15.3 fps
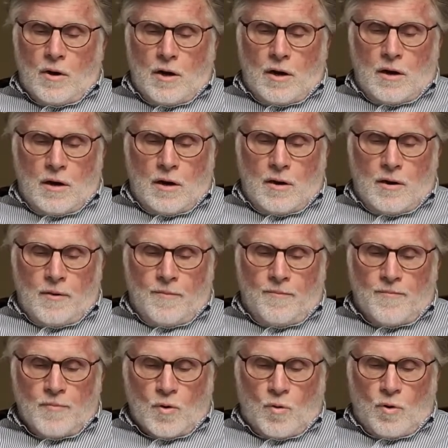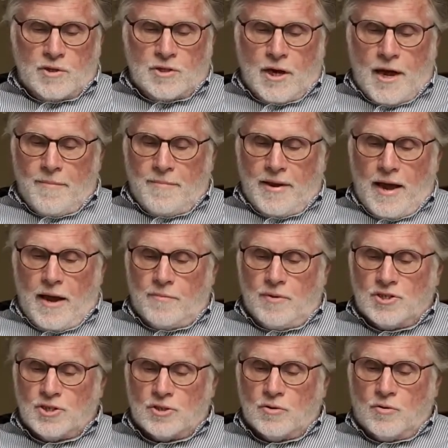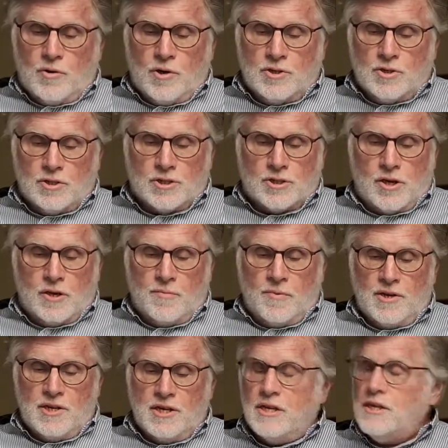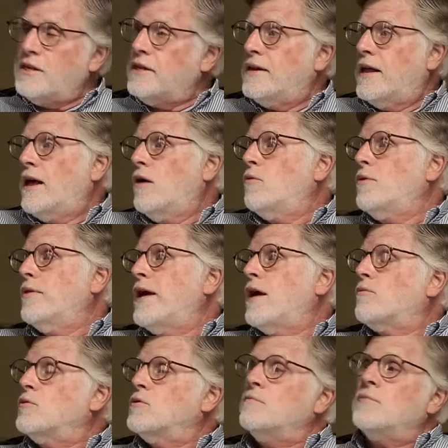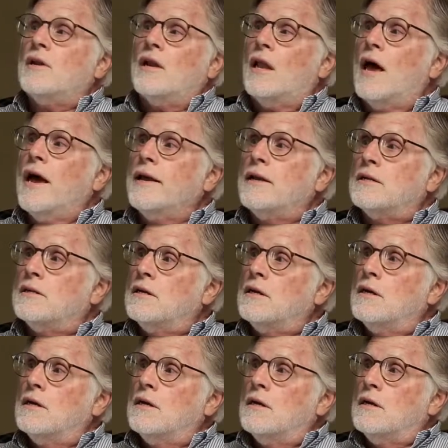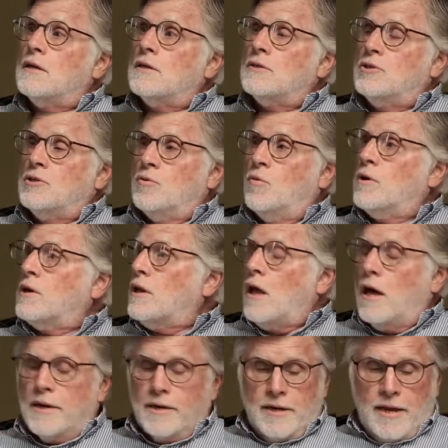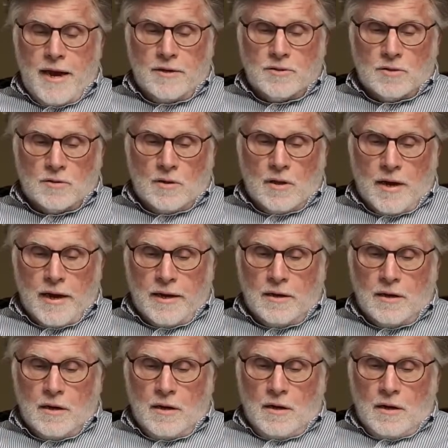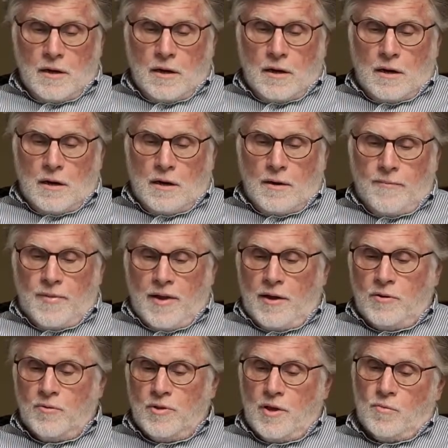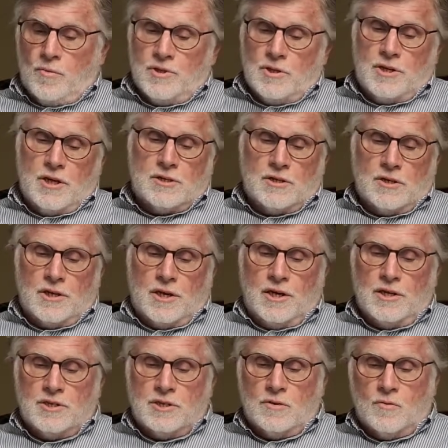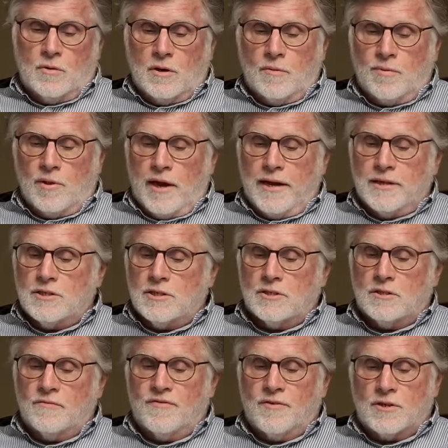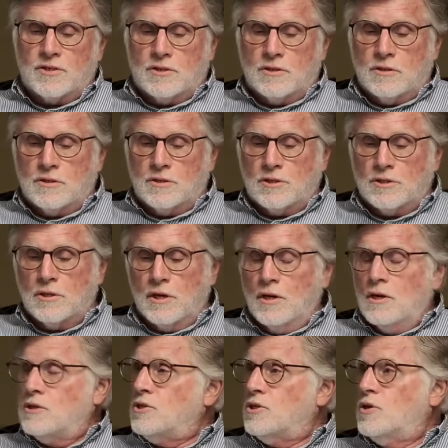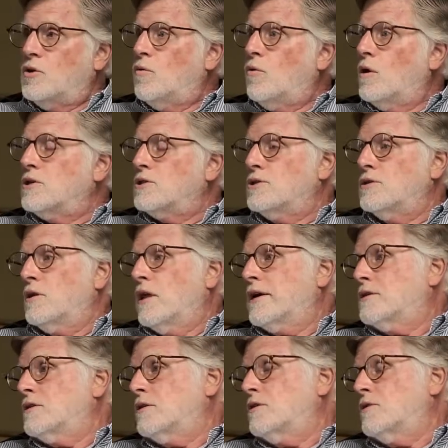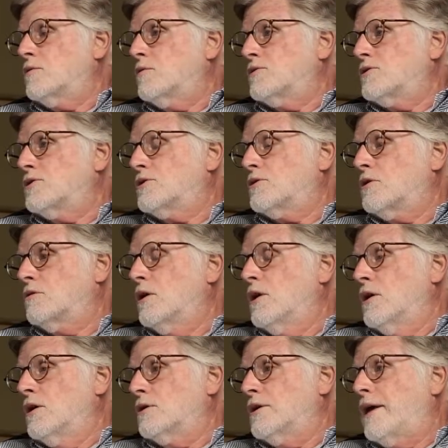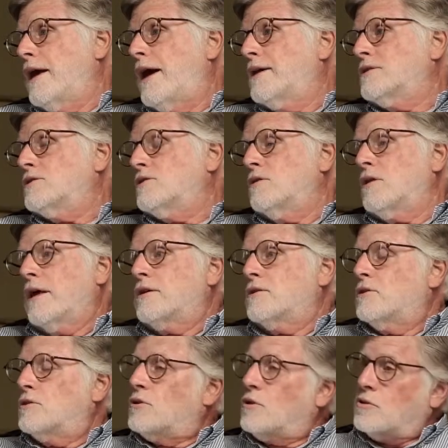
what type and how much storage is going to be needed, and how will that room be lighted? Do you want a lot of natural light? And then when you get to a kitchen, what appliances and fixtures do you want? Do you like to cook with gas? Do you like to